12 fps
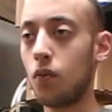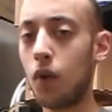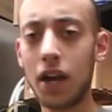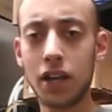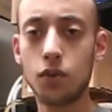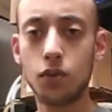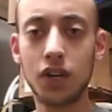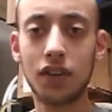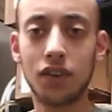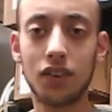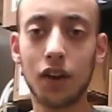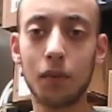why you
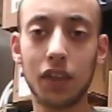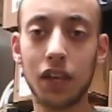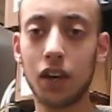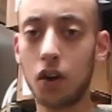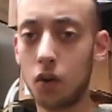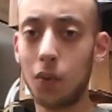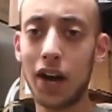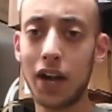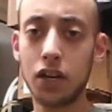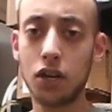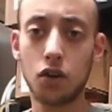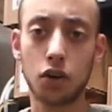did something or why
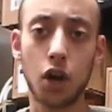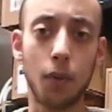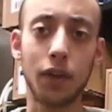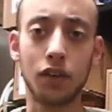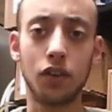you're going